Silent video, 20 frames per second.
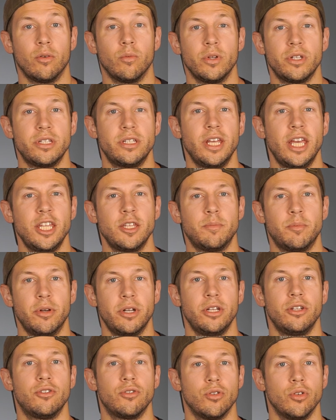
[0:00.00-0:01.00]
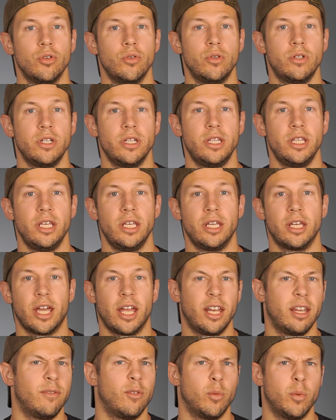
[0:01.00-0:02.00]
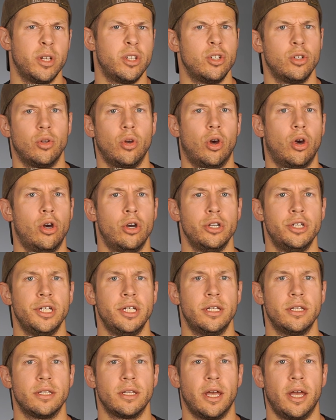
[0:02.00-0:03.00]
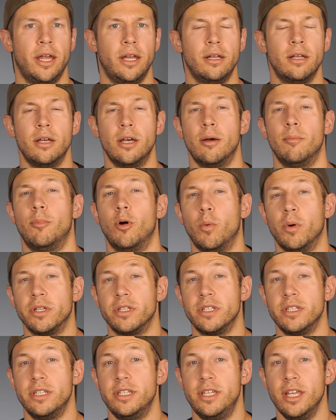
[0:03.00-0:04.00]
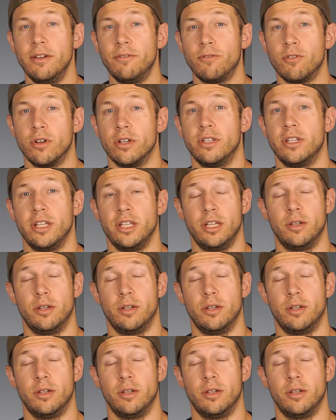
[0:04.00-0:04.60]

which stays pretty true to the kind of original RG design, but what's different than